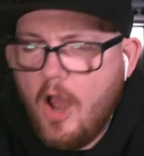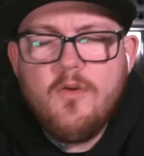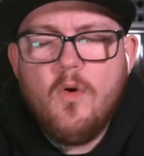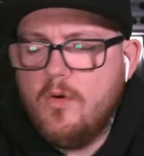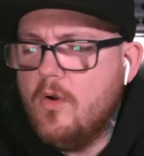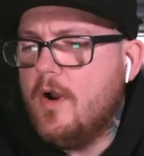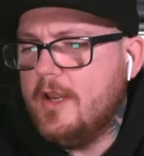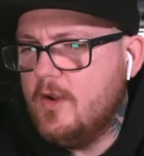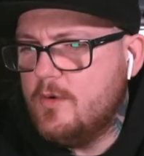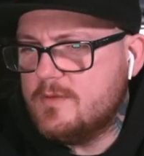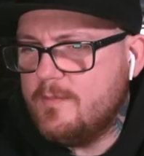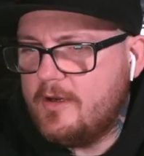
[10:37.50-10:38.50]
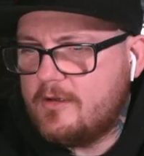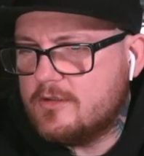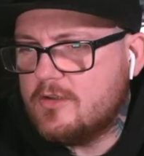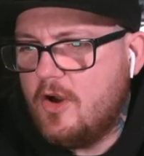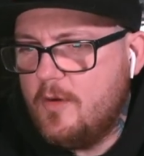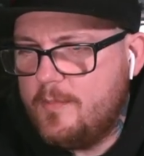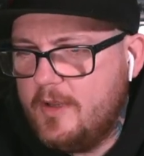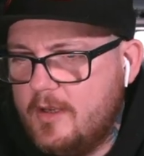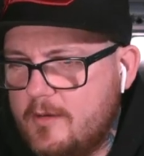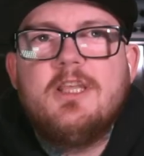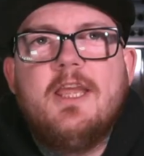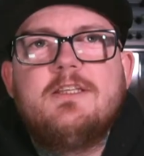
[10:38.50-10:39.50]
Oh, no, no, I know it's microscopic.
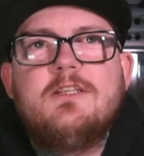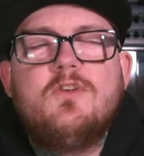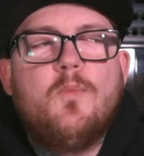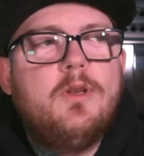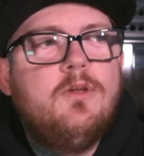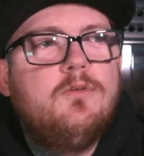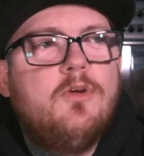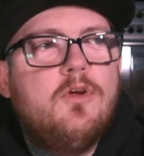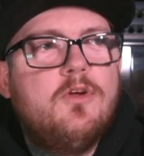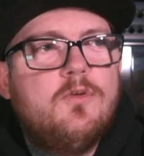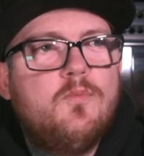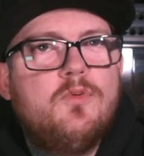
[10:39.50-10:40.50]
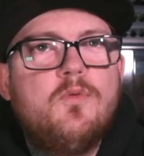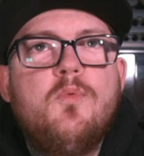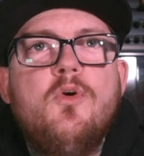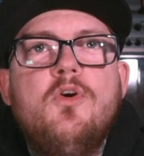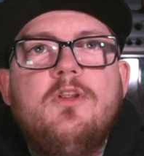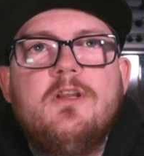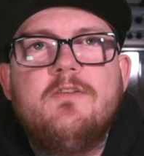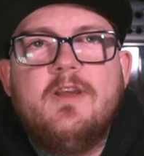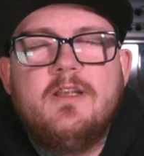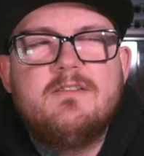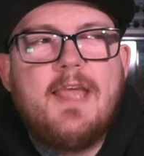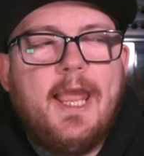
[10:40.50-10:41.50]
It's, it's just that when you hear the, the wording of
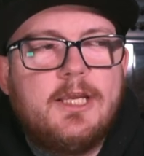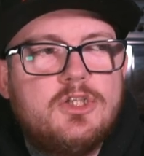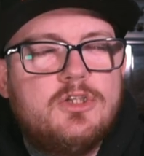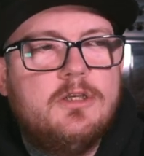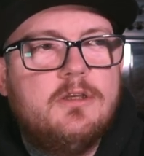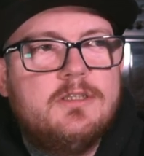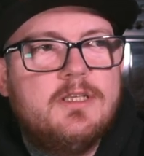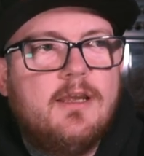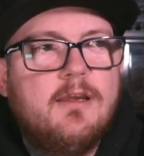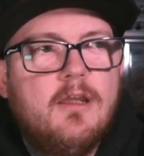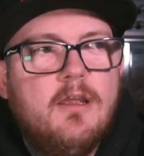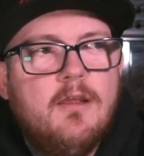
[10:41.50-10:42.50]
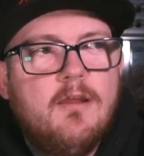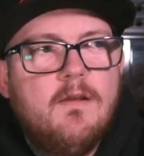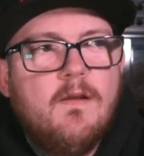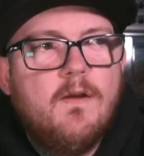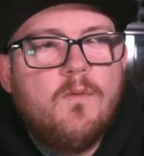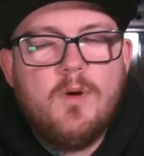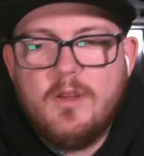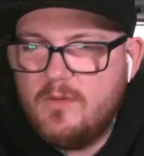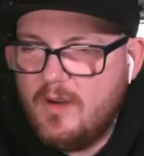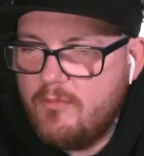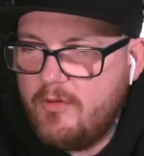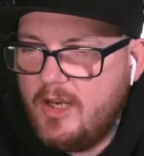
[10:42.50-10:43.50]
it, textured, it's like, oh, but
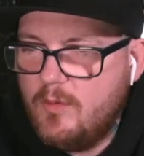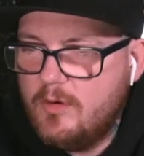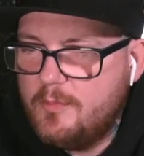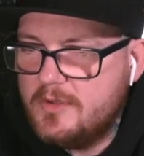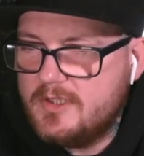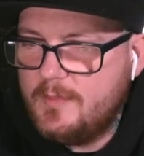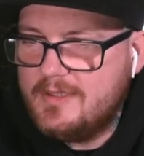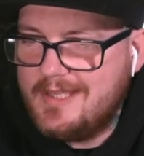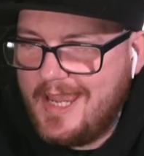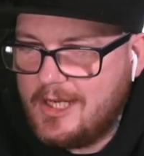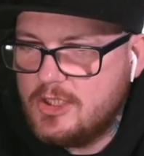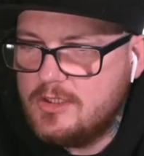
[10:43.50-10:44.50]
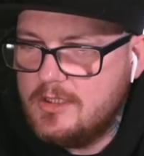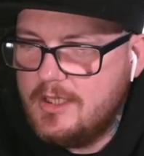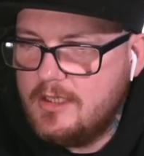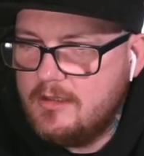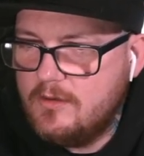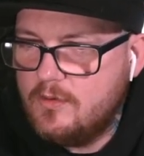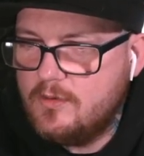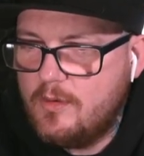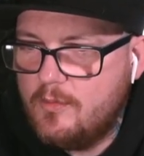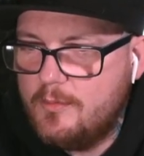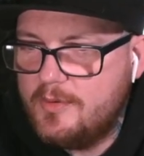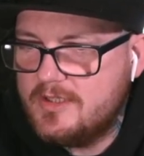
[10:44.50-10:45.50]
do I really want to put something textured in, or do I
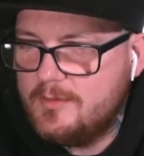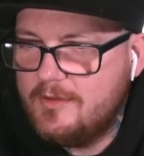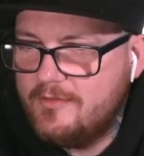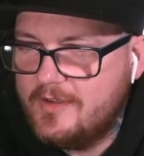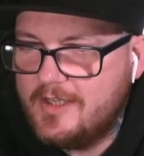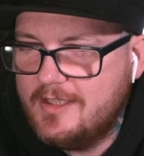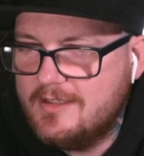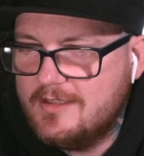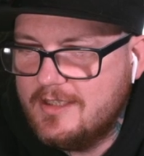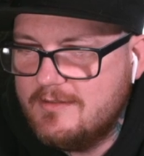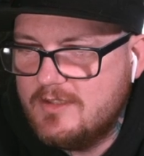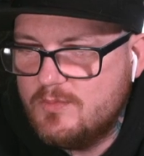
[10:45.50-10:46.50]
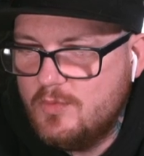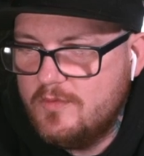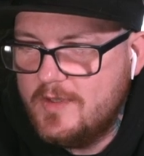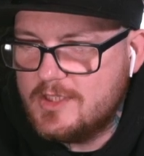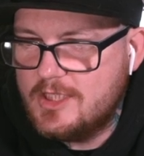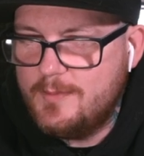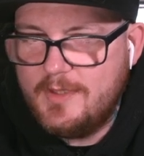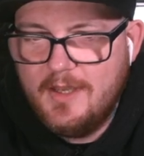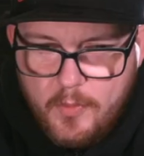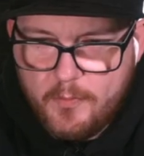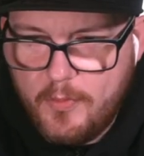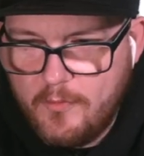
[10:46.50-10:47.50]
want to put something fucking nice and smooth that's going to be
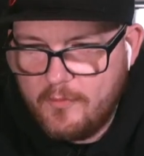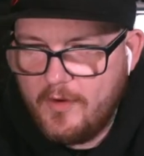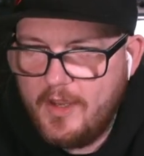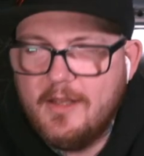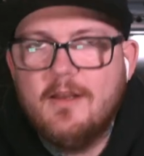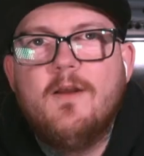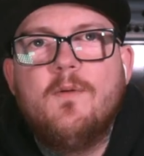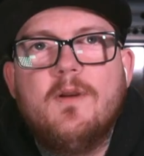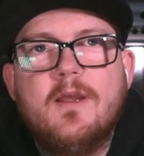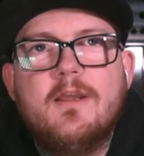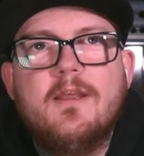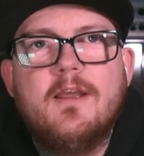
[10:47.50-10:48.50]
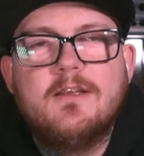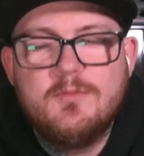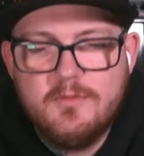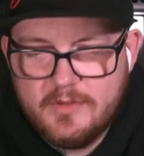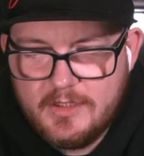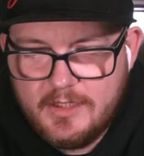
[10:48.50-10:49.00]
poof poof in and out, like, yeah, smooth and